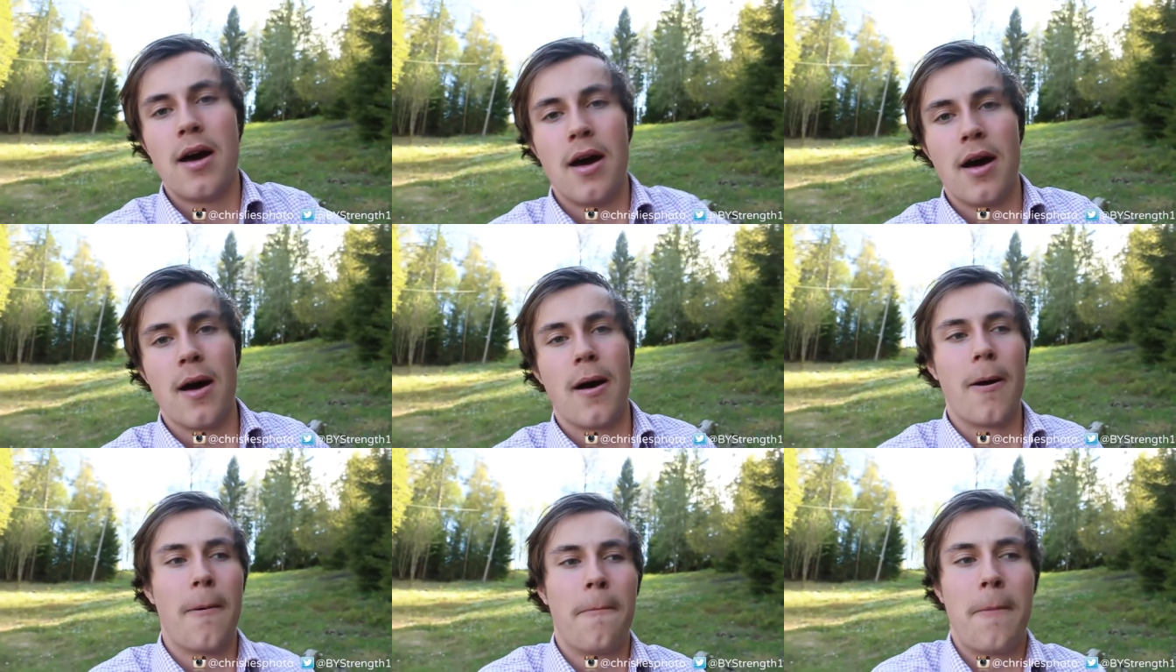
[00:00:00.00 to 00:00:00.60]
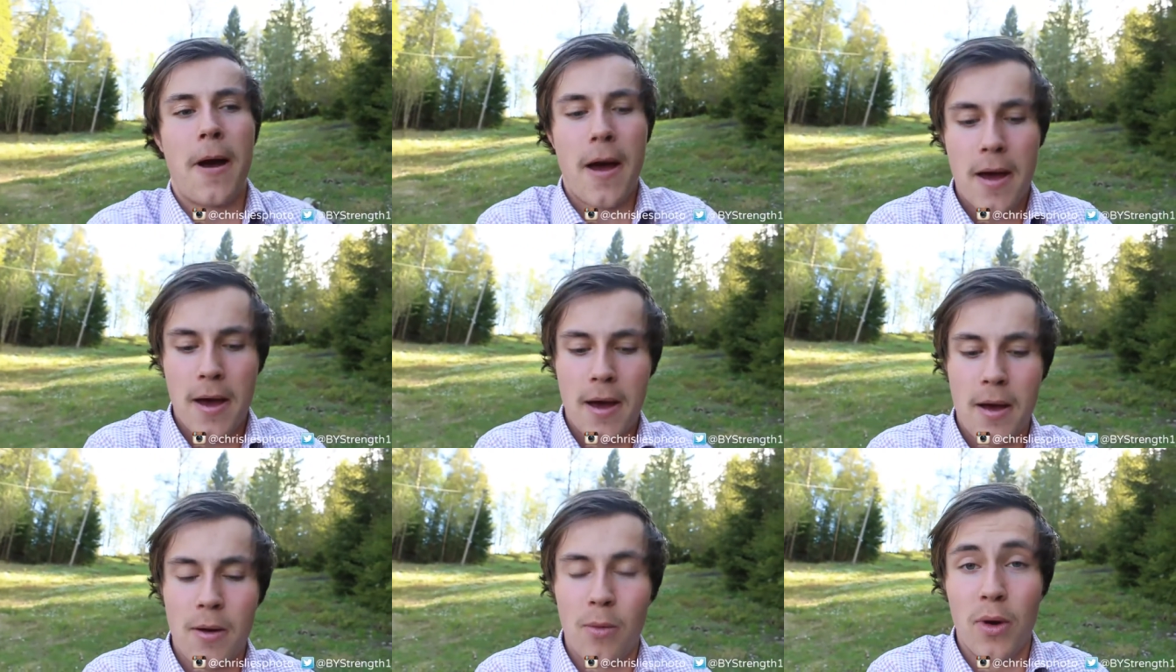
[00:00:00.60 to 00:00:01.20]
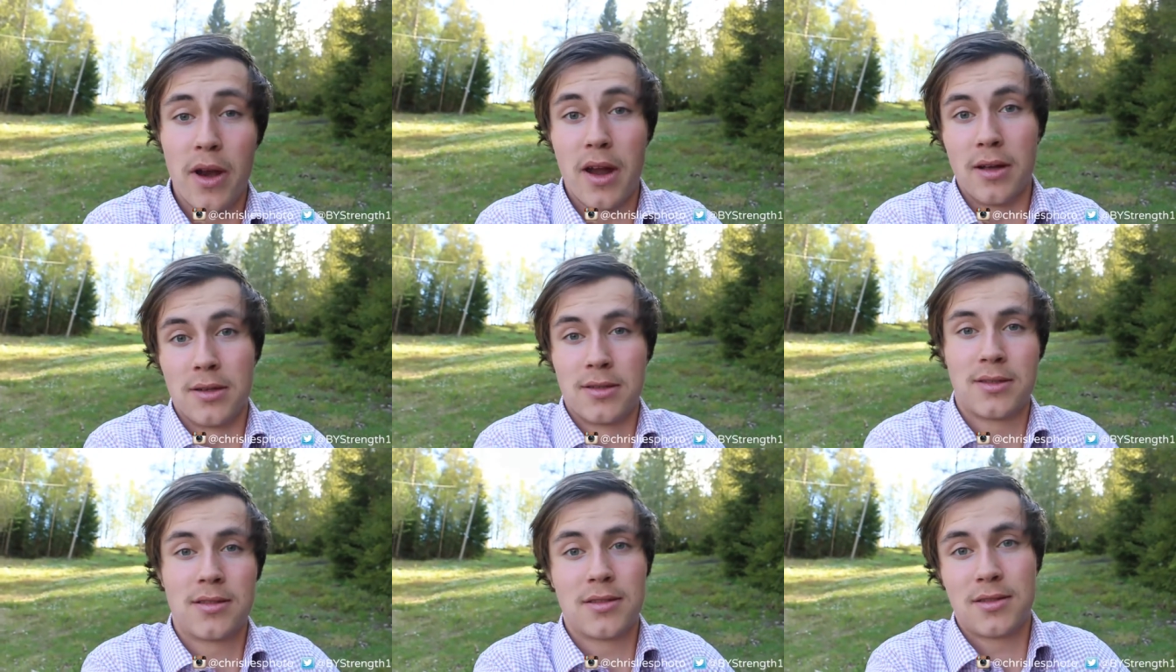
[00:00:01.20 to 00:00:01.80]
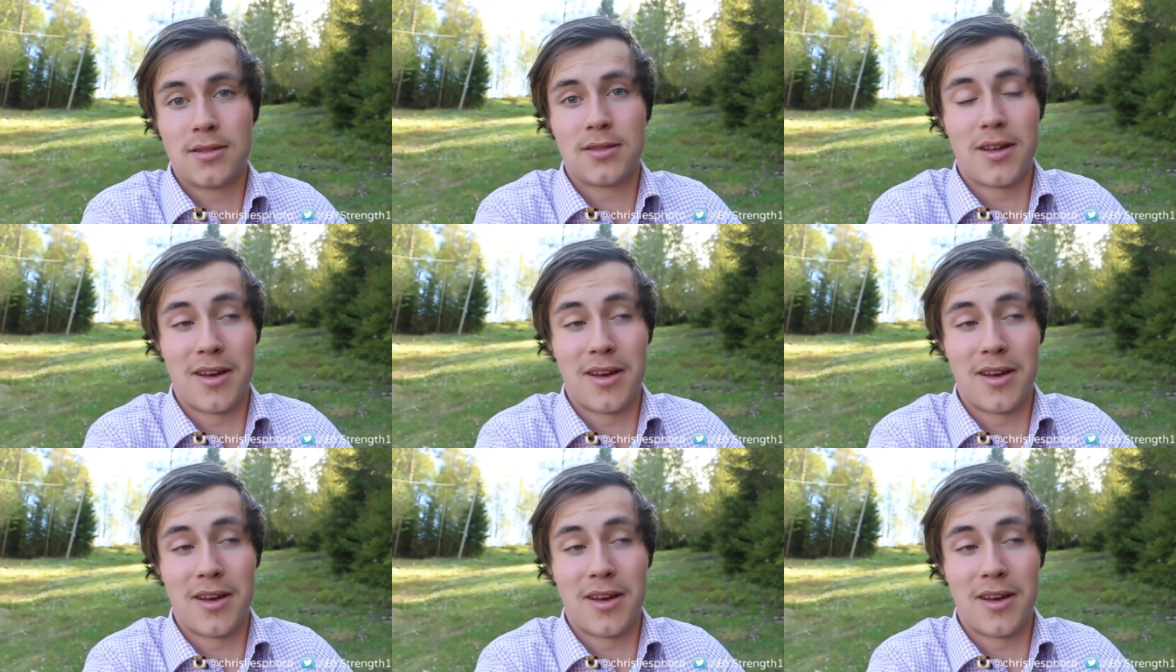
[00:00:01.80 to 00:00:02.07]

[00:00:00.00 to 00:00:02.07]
Um, what else?